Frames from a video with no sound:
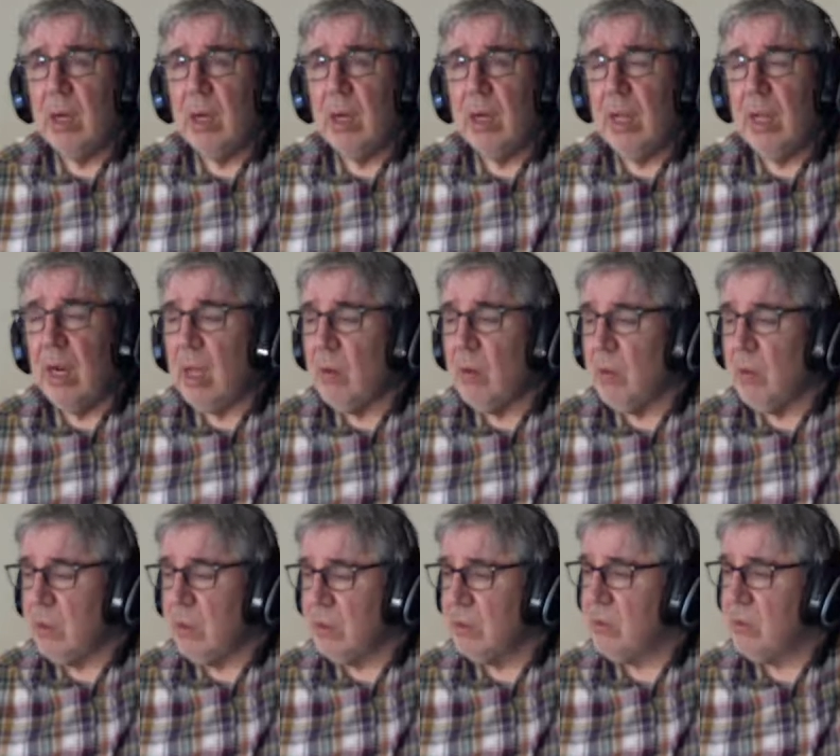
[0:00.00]
And there I
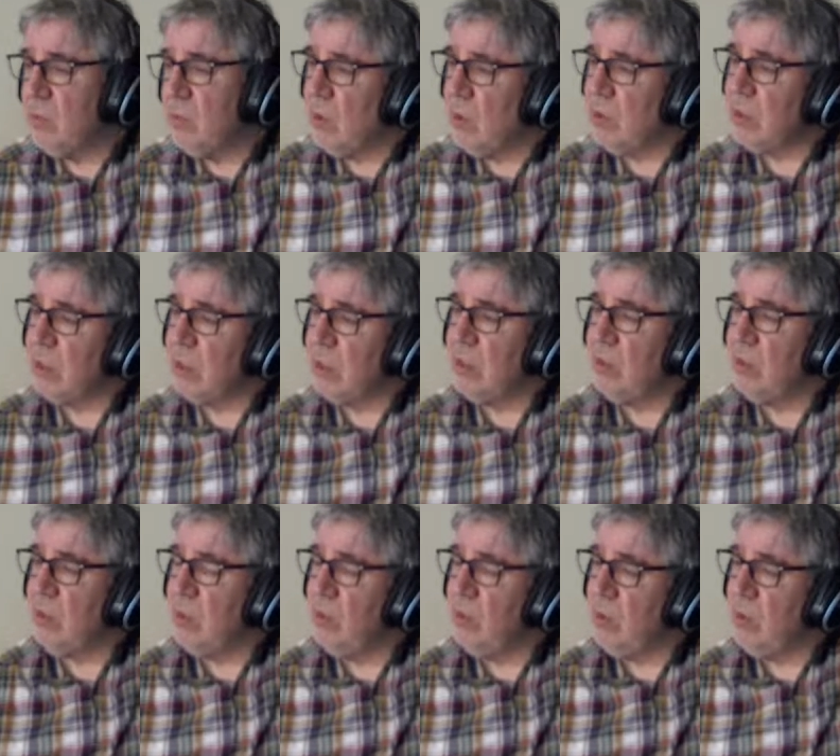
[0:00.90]
was, watching
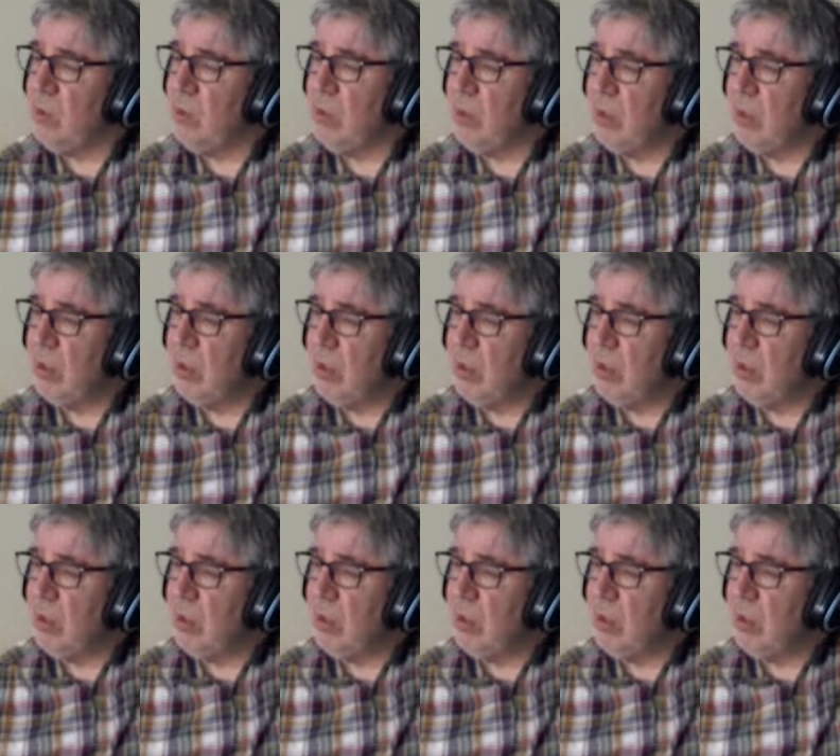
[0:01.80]
this wee woman,